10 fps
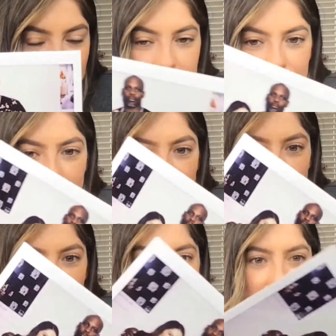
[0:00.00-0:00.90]
there,
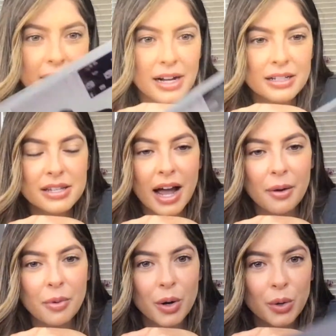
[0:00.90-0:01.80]
and I
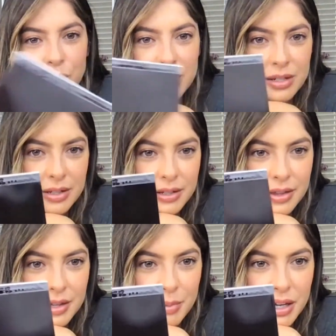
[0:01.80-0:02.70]
wrote
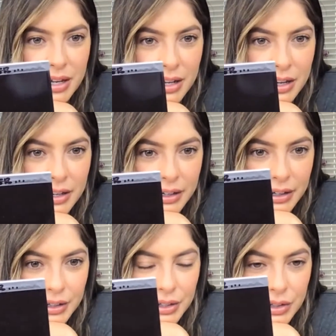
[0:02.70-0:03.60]
the beginning
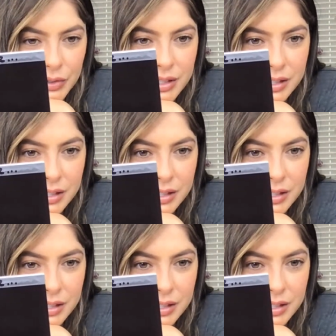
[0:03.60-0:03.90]
of